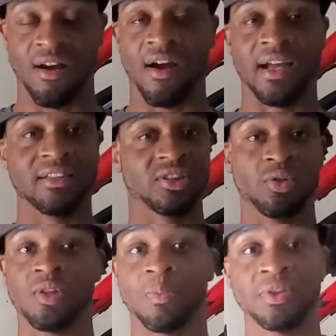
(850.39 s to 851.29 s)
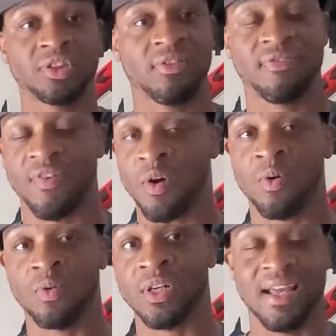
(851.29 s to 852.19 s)
All right, so you can put your
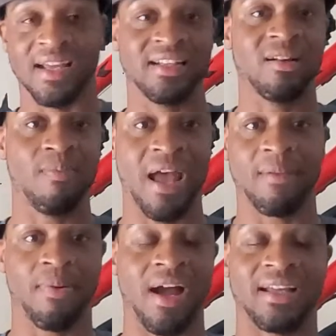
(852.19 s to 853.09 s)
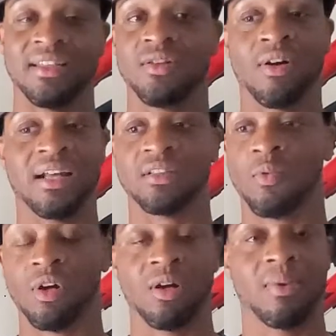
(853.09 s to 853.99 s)
phone in your back pocket. You don't have to
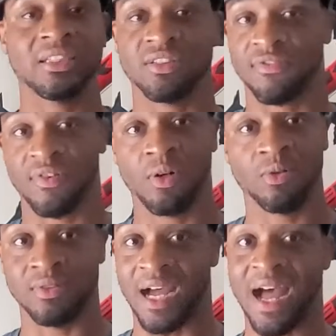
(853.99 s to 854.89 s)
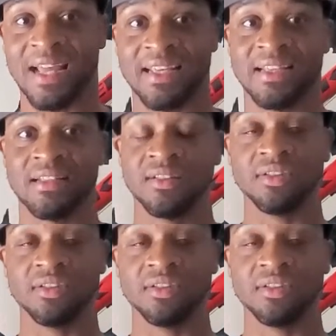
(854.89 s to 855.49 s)
worry about your phone dying,